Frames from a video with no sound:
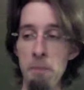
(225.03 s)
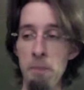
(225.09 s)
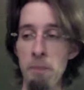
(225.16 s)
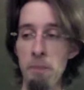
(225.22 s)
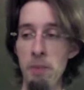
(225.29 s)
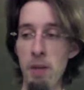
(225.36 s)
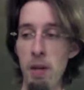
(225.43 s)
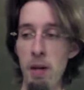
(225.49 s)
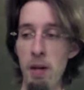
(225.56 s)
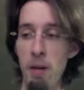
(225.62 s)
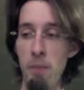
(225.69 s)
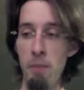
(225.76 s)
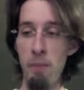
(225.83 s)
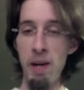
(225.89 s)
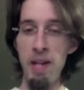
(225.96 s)

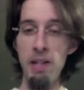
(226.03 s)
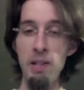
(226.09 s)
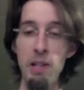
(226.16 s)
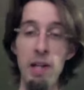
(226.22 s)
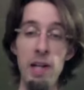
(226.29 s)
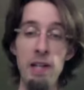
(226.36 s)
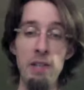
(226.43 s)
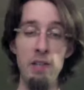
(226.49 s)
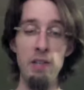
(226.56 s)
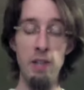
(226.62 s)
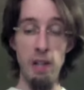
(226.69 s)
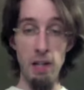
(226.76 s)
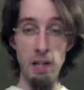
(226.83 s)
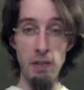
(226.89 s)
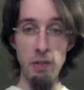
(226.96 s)
My class
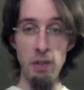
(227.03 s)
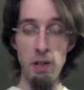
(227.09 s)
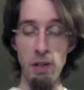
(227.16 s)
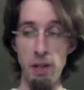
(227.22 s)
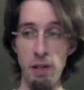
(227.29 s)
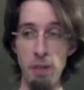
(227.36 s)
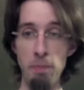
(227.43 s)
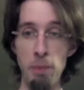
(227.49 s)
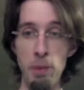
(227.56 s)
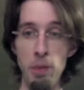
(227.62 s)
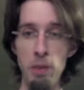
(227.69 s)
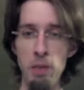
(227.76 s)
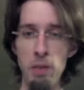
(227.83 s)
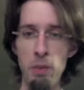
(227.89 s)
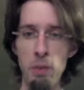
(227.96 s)
size at
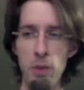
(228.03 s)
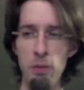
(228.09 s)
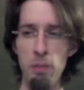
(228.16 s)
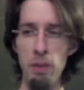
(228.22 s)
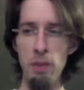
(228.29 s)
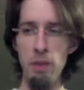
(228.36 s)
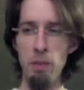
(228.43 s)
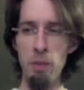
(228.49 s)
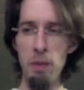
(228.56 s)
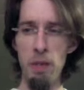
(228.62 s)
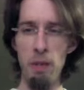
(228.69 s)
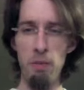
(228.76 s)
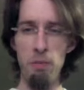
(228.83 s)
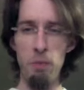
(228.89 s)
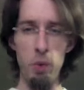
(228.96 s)
Berlitz, it would have been something like
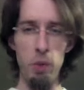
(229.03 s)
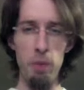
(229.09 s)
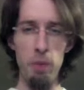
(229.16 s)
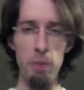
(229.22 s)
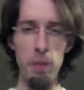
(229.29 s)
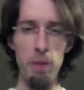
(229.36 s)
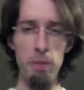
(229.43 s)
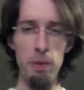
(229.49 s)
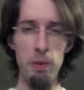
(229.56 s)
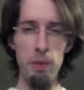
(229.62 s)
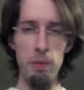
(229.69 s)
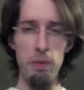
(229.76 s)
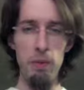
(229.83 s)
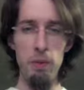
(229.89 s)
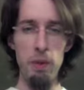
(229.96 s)
40 people or
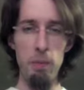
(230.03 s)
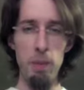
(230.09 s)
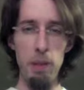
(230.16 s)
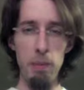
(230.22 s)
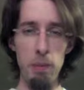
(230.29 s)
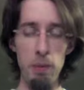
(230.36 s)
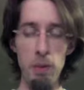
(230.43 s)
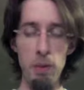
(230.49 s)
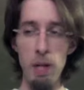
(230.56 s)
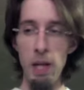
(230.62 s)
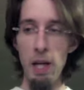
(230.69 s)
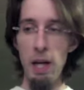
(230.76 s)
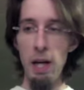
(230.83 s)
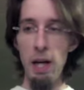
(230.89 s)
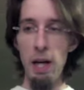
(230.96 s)
50 people.
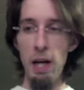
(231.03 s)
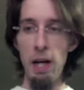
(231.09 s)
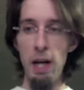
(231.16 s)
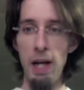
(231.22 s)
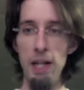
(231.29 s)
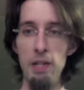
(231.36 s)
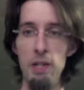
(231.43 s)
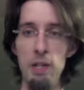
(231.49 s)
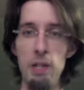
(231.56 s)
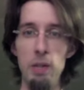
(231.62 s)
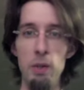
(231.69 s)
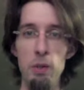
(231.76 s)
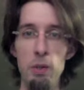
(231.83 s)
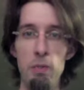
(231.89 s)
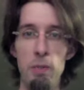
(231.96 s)
At
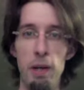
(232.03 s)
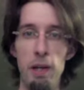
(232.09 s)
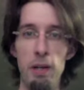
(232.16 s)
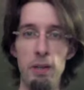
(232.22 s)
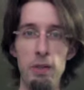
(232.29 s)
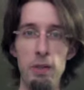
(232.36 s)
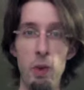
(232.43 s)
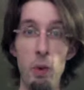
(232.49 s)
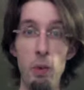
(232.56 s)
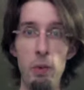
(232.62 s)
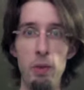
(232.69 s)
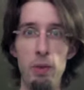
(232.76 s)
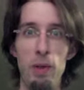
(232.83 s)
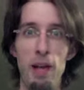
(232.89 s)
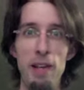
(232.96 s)
Geos, my total
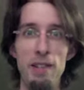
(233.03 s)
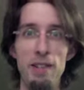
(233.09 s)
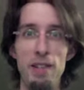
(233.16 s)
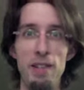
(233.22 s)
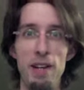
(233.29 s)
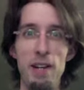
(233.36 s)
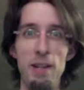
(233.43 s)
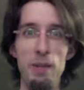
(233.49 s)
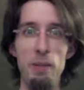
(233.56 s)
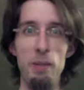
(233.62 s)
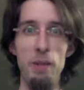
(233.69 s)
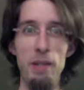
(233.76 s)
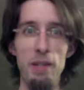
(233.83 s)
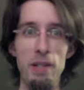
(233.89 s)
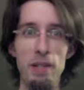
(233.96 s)
class size
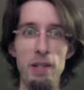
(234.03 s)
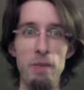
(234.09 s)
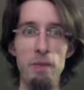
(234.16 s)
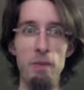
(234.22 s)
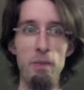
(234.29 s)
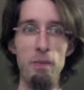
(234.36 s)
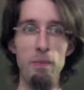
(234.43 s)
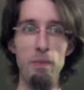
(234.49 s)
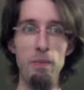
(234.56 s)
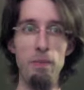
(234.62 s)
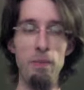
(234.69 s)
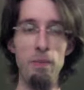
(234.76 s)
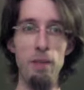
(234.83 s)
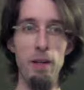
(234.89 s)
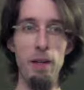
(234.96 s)
was,
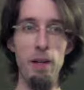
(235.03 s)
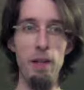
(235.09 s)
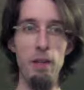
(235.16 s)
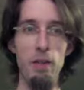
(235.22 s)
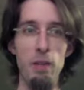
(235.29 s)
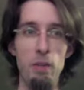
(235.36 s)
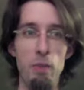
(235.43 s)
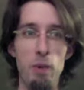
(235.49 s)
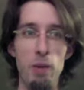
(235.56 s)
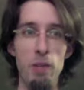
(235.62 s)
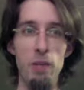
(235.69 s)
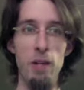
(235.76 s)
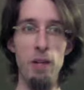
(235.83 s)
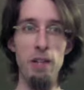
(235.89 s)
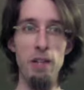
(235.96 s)
I think the smallest
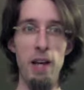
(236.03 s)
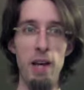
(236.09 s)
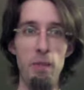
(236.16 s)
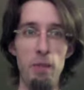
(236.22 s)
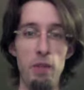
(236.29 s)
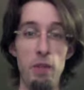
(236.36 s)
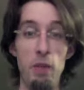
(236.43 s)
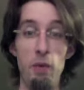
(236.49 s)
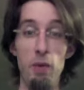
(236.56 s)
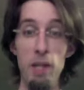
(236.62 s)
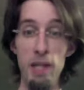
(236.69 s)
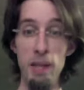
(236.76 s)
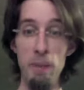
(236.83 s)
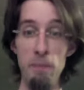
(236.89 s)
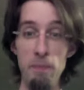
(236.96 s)
class I had was 3,
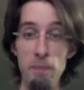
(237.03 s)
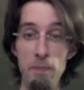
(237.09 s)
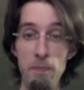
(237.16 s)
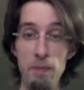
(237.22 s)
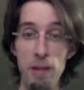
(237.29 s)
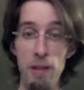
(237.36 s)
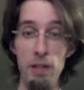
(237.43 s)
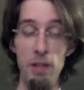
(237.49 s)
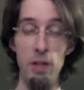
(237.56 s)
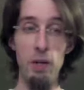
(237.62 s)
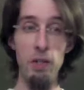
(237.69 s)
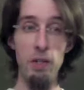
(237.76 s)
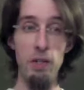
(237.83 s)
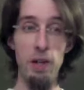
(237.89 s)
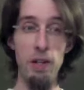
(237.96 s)
and the
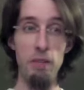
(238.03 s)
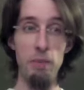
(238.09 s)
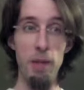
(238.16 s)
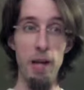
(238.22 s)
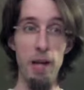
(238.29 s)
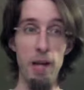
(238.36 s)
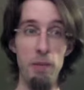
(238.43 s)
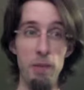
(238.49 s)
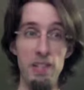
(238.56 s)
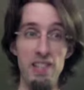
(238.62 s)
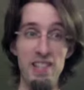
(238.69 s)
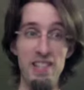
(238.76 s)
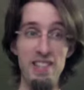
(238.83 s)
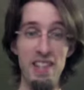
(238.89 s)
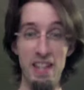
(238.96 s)
largest class we had was
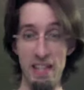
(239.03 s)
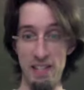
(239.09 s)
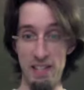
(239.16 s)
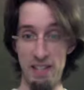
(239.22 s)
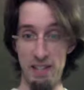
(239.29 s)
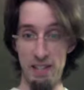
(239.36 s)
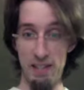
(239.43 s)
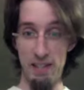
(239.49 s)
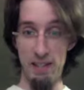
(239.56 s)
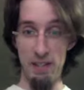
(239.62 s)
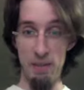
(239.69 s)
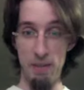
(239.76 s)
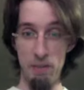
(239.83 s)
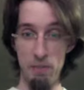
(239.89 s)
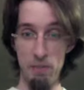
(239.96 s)
6.
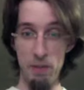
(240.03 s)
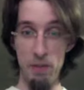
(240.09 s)
So it